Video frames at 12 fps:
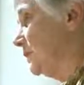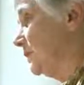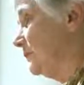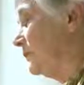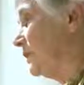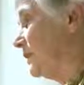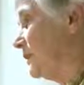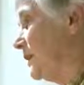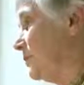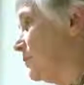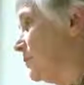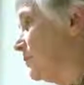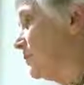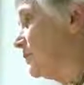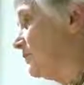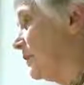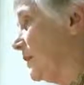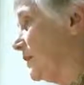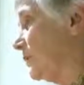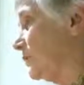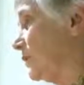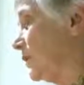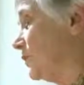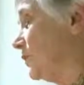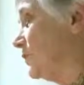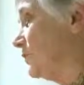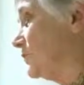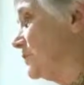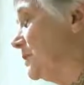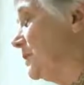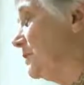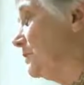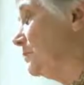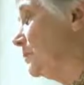Living in a neighborhood that's violent where you have seen